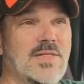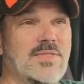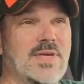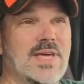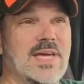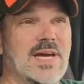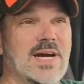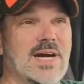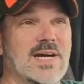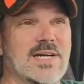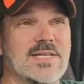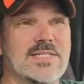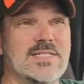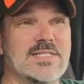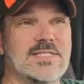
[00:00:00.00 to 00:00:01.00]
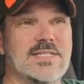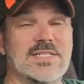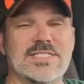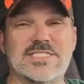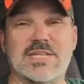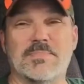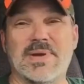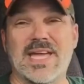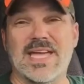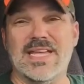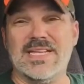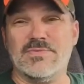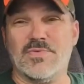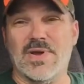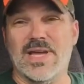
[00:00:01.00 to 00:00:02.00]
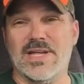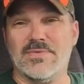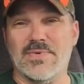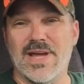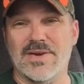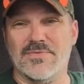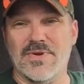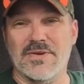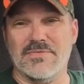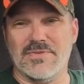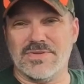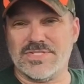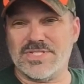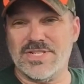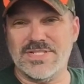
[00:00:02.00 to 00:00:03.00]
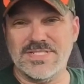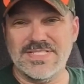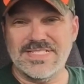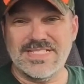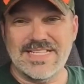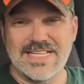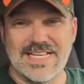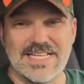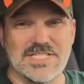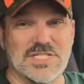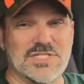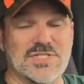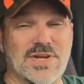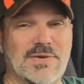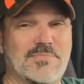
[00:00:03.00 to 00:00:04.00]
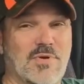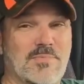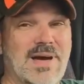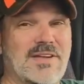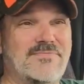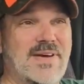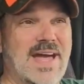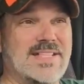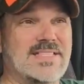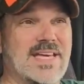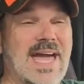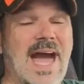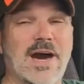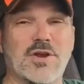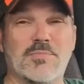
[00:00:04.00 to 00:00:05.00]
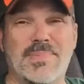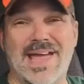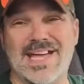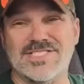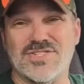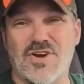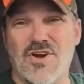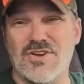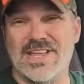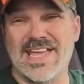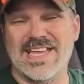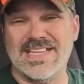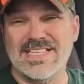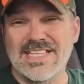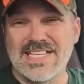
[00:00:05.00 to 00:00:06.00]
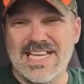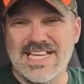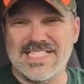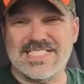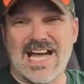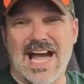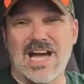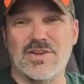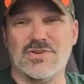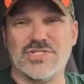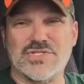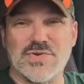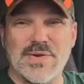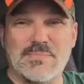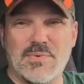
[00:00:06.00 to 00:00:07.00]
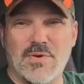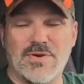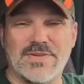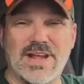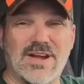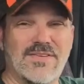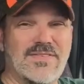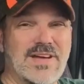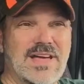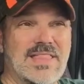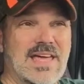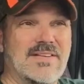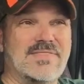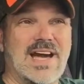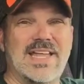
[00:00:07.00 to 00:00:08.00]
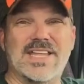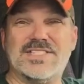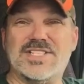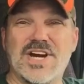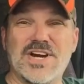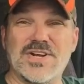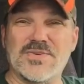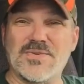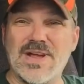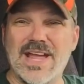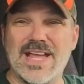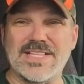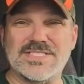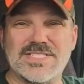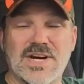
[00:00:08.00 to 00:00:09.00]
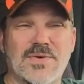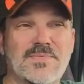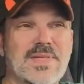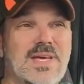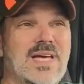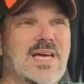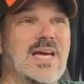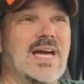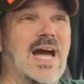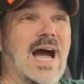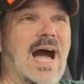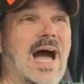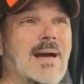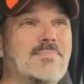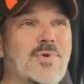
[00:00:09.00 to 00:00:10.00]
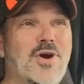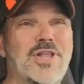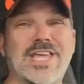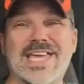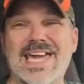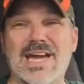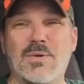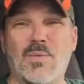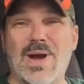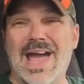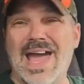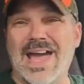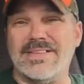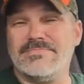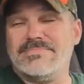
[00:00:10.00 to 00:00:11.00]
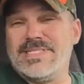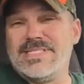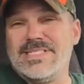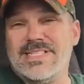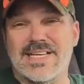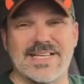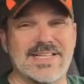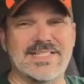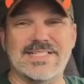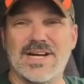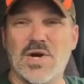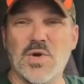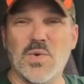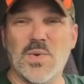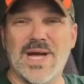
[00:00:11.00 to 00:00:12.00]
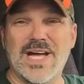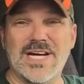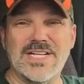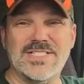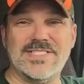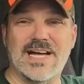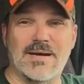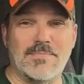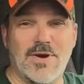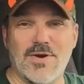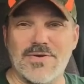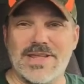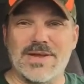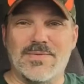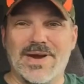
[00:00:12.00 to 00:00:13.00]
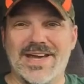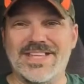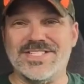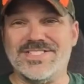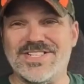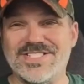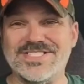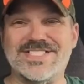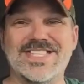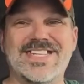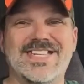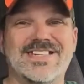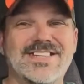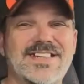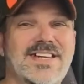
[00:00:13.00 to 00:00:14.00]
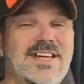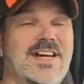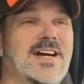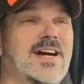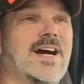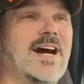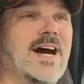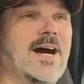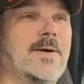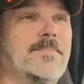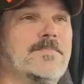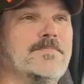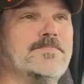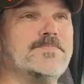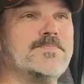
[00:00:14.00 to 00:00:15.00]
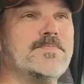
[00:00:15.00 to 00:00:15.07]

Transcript: The Sabine and Red Rivers into Shreveport. Matter of fact, the outer bands are already in Tyler and Shreveport, and they've got a ton of rain. So I'm going to get wet, but oh well, I'm already wet, as you can see. I'm